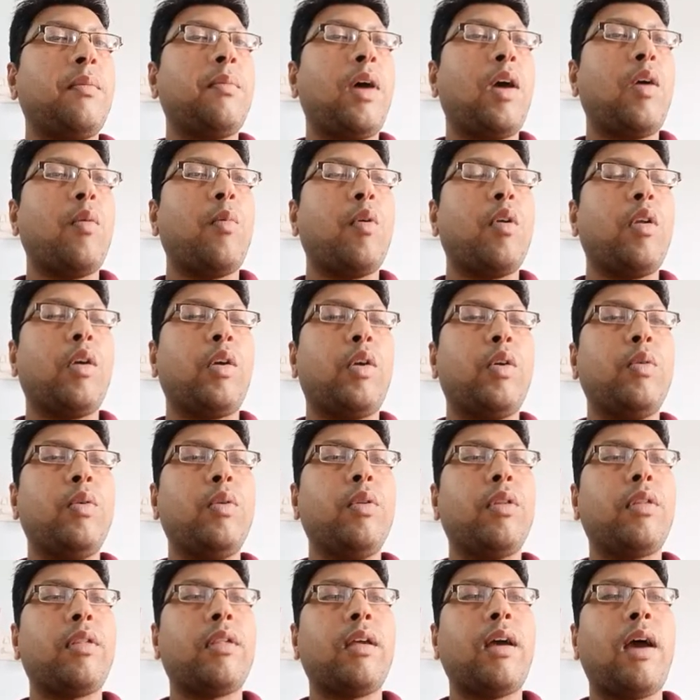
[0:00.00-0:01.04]

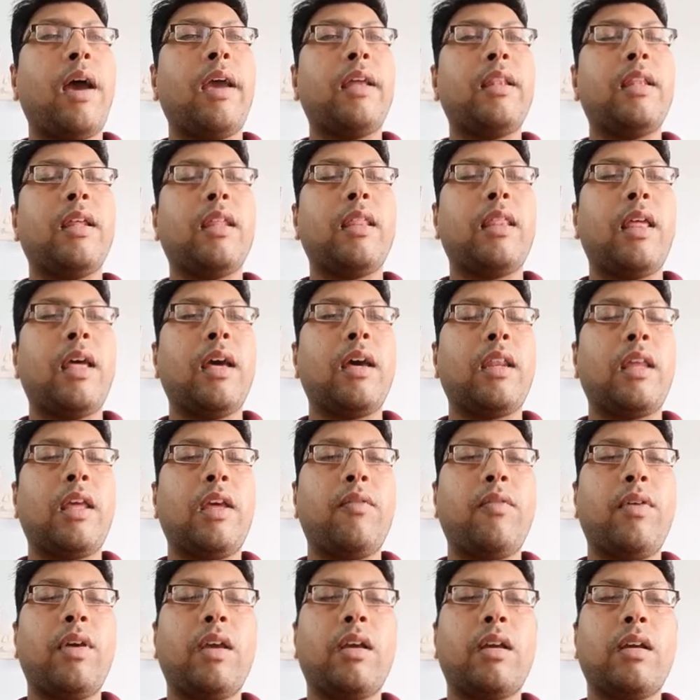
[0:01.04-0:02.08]
biomolecules, either they are
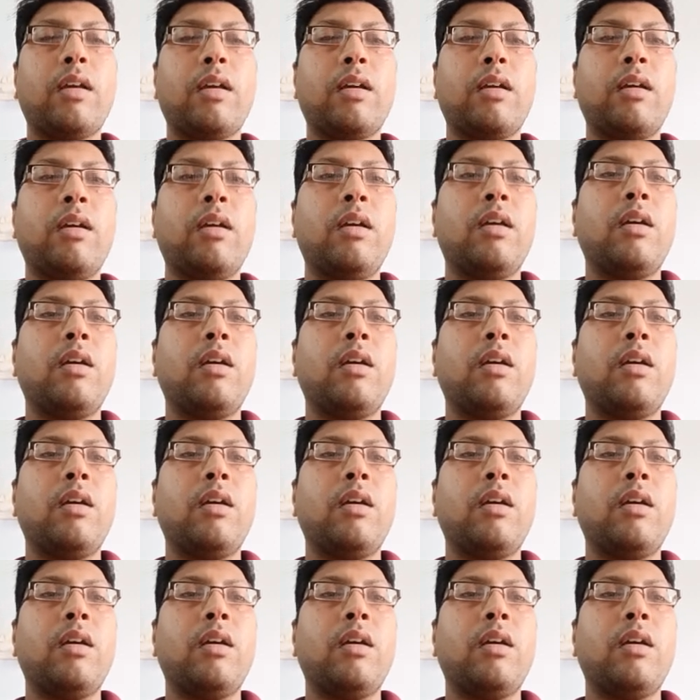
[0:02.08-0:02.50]
giving